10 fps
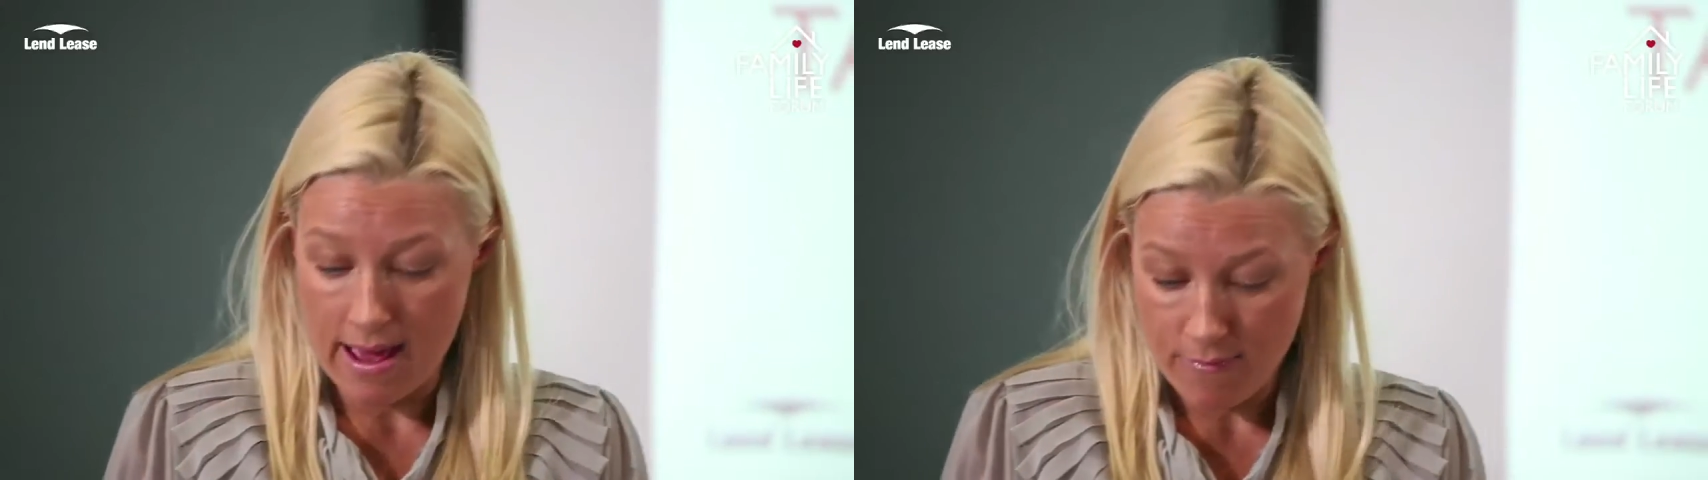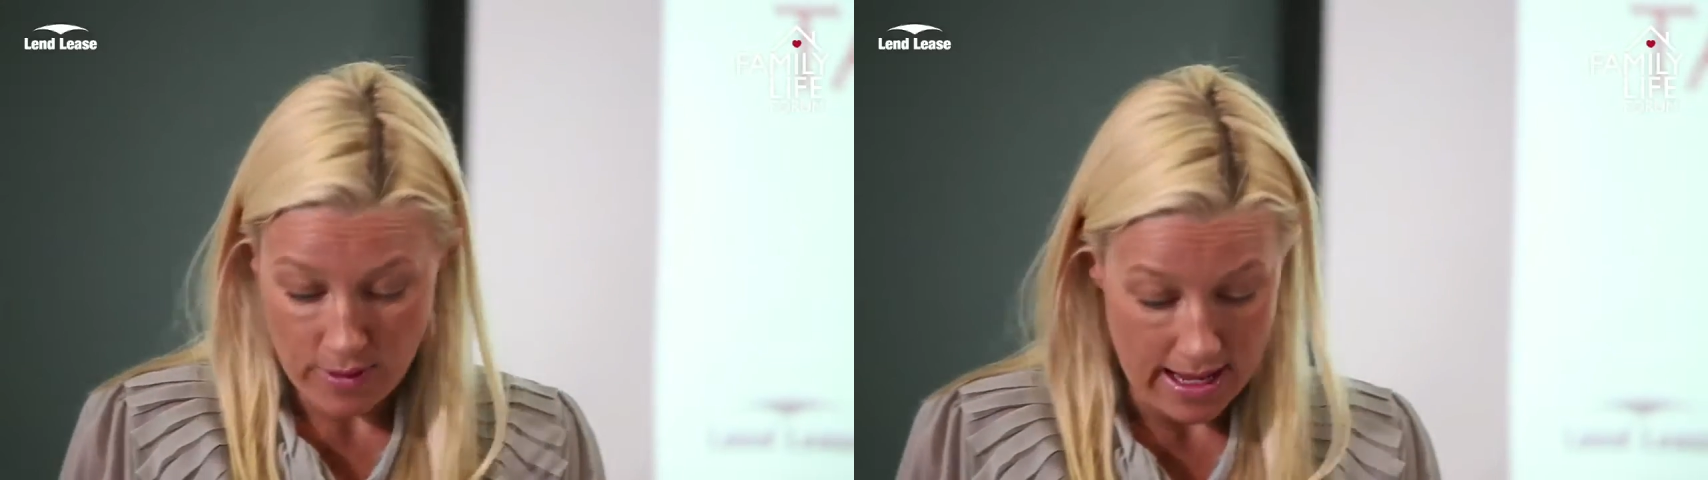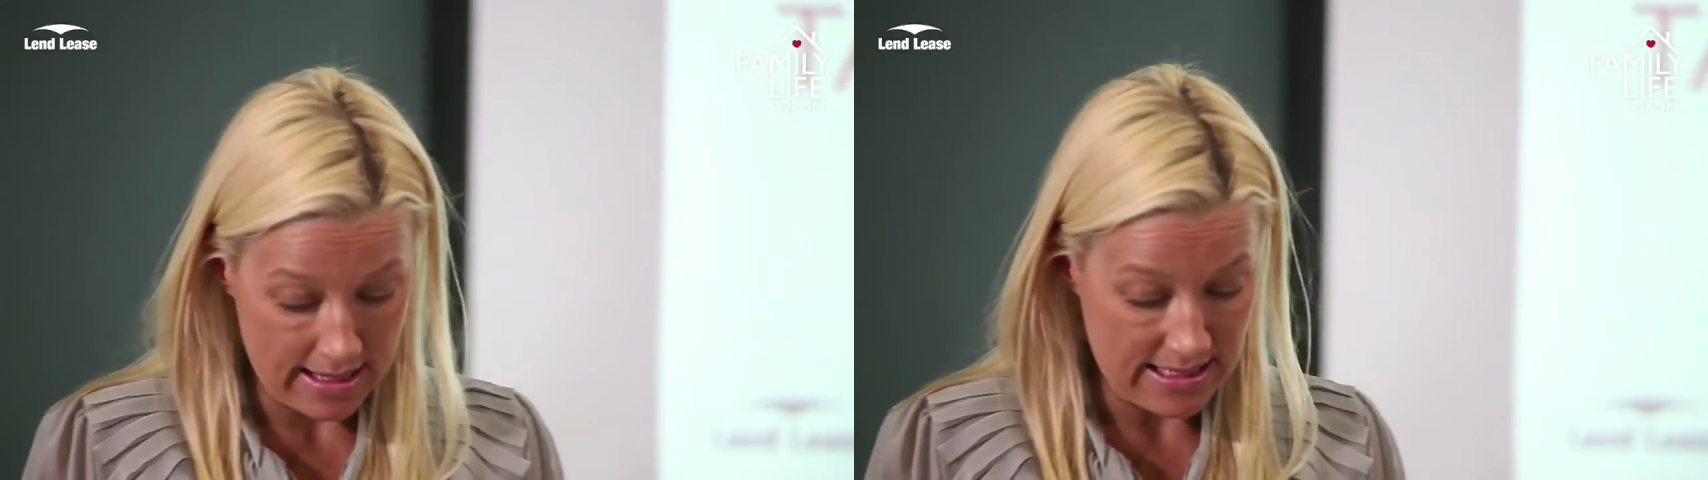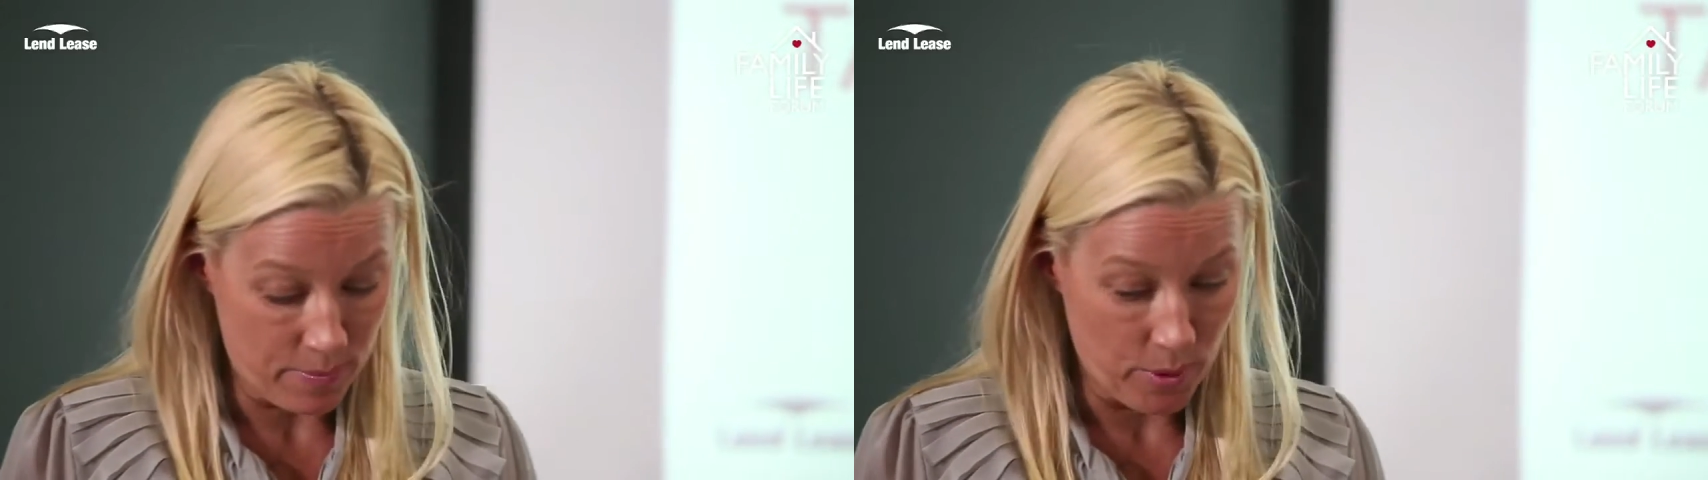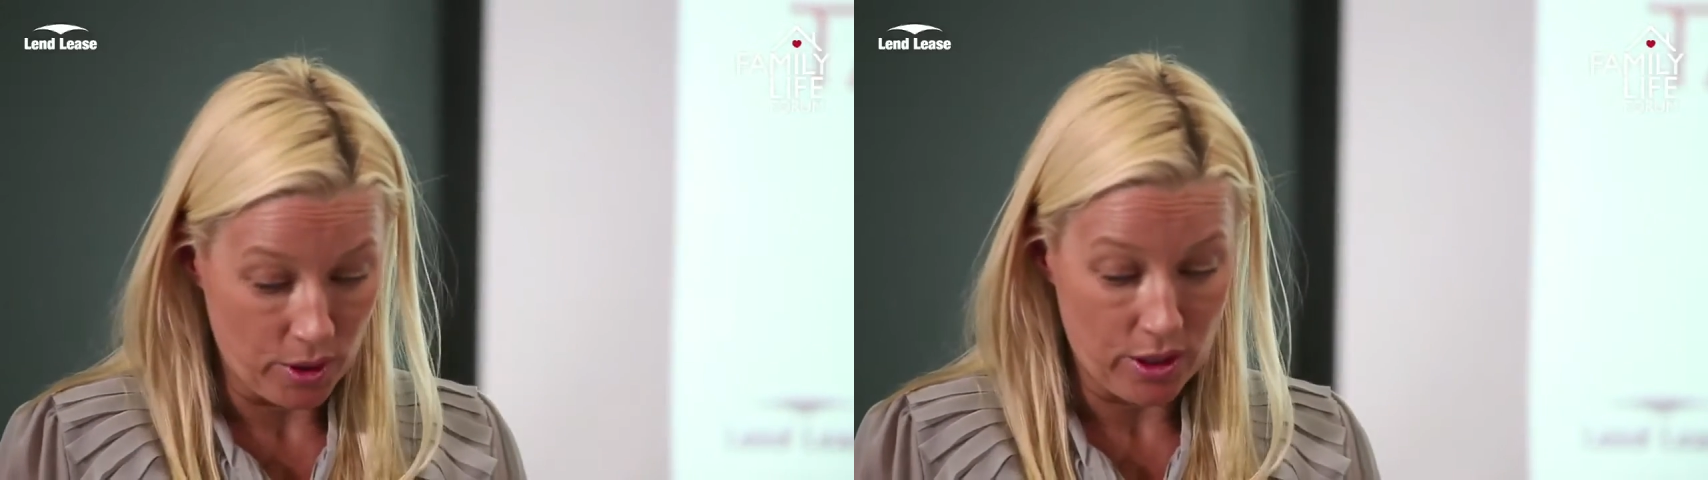Every
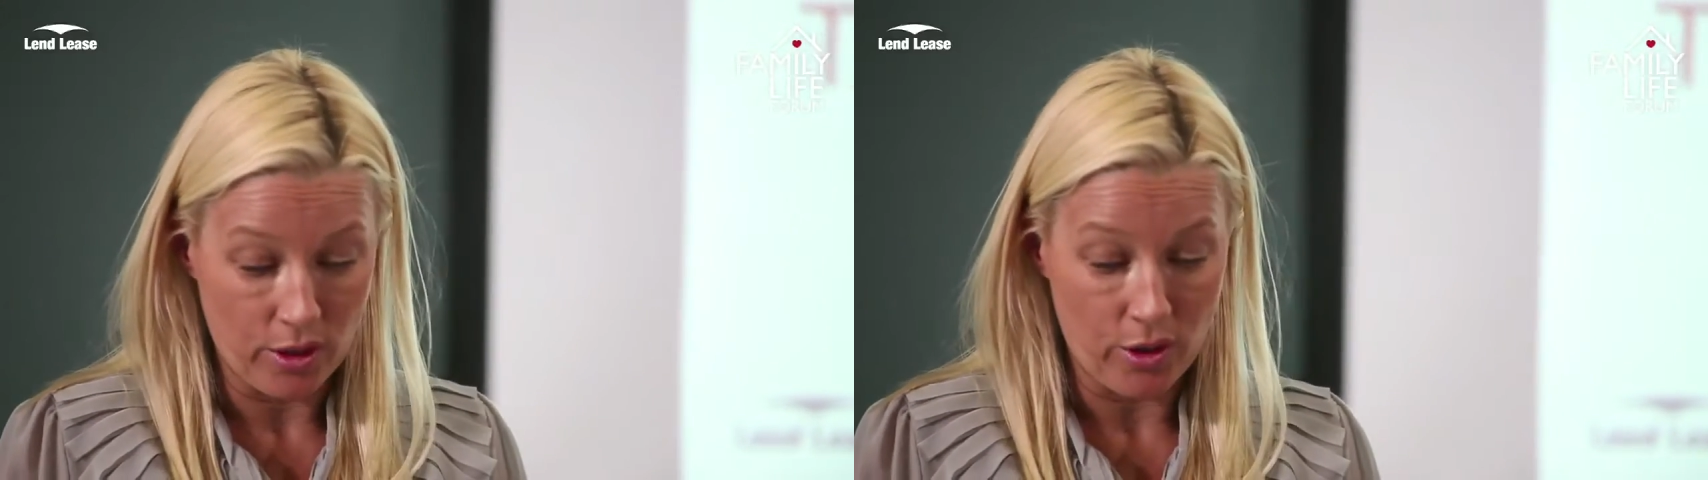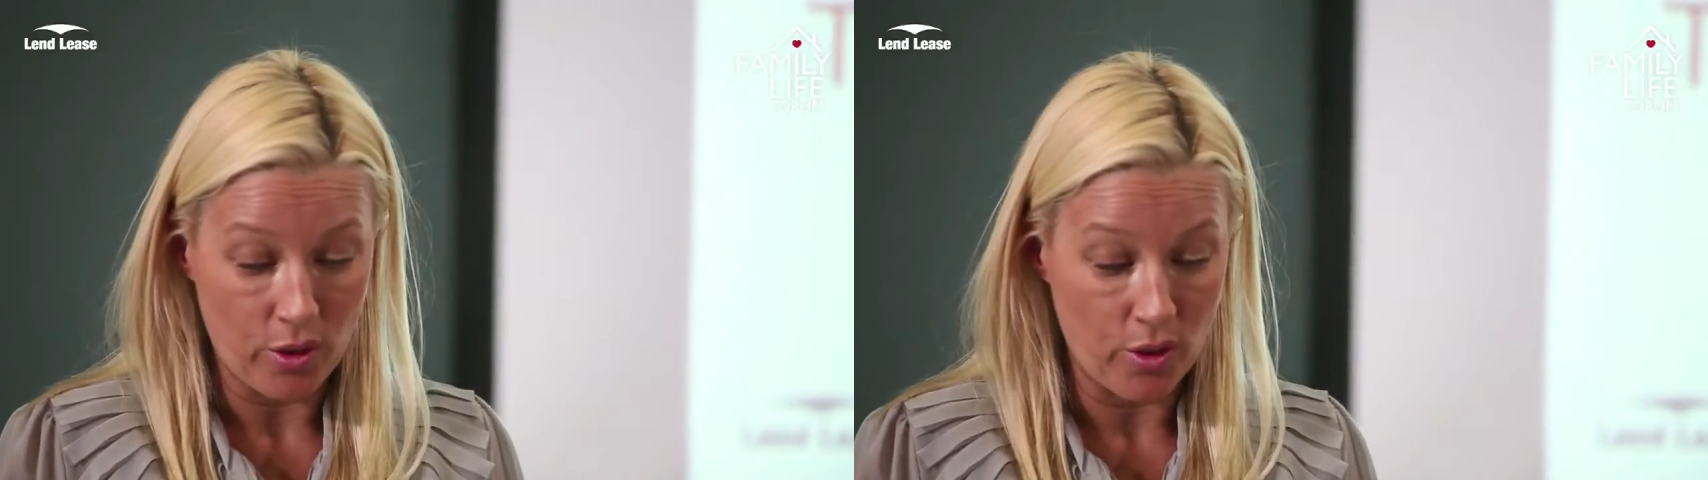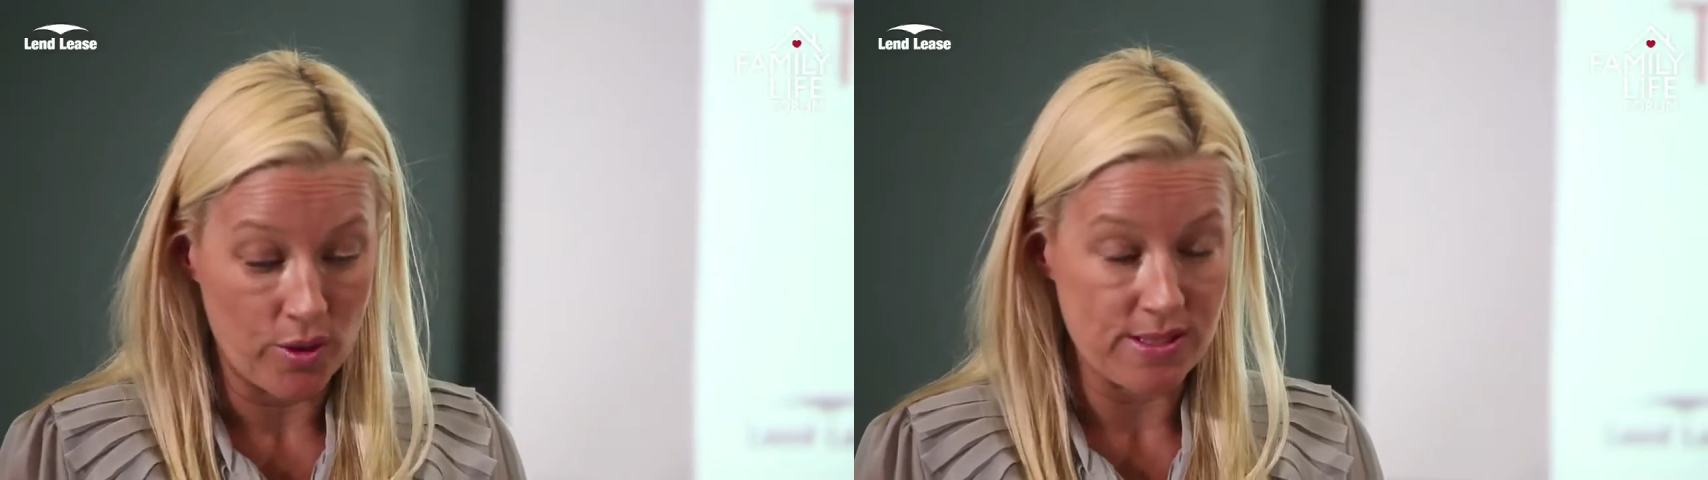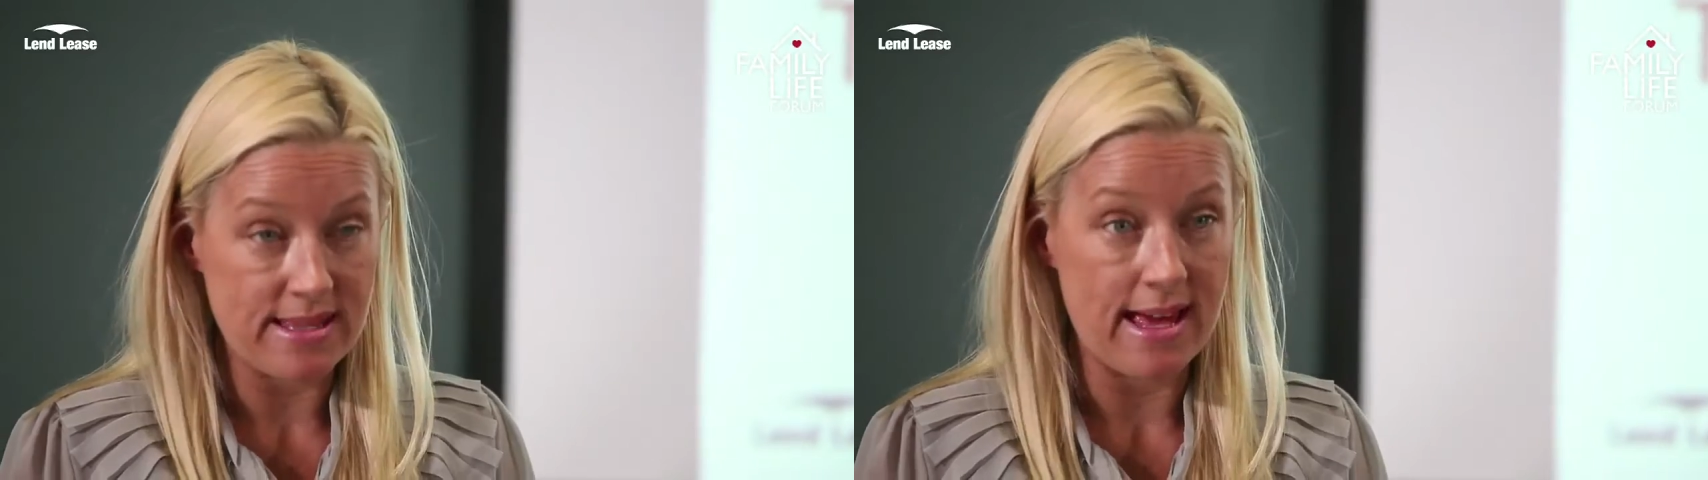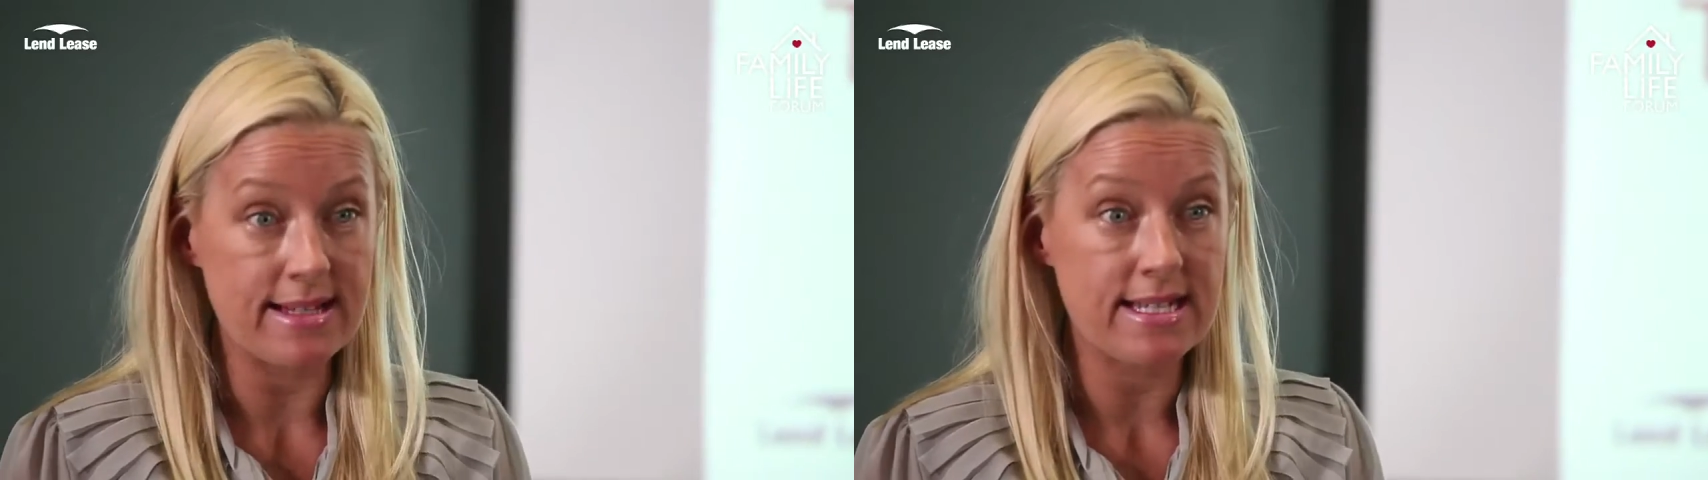expert concurs
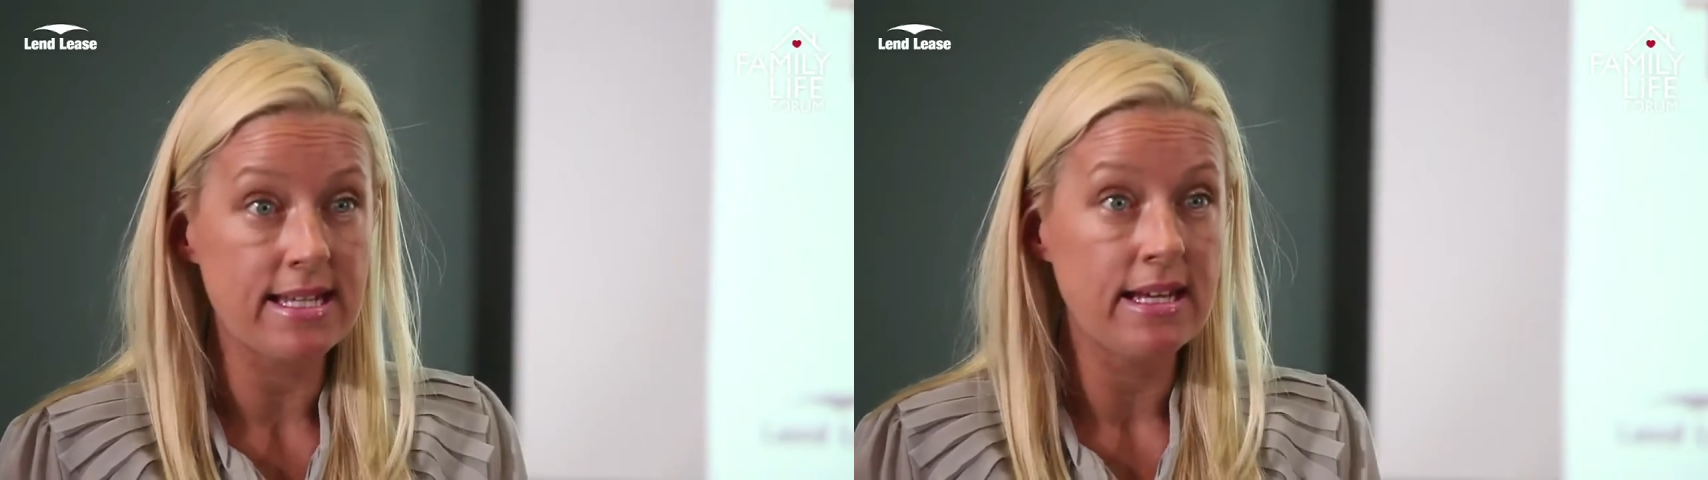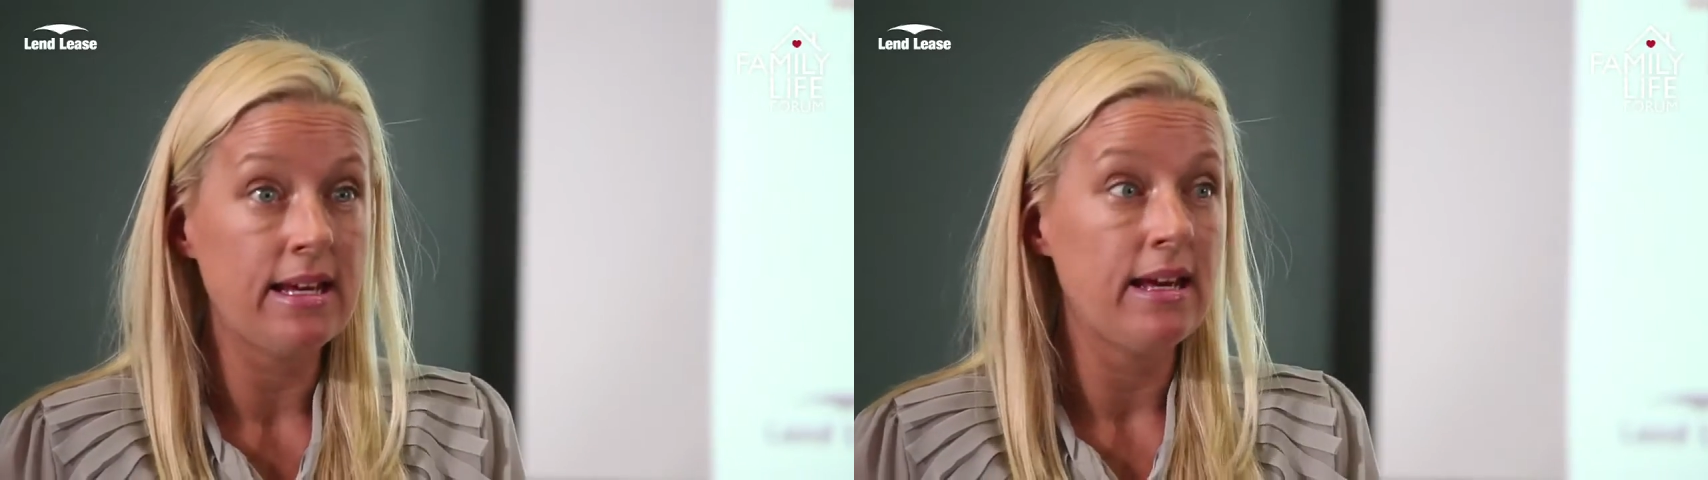that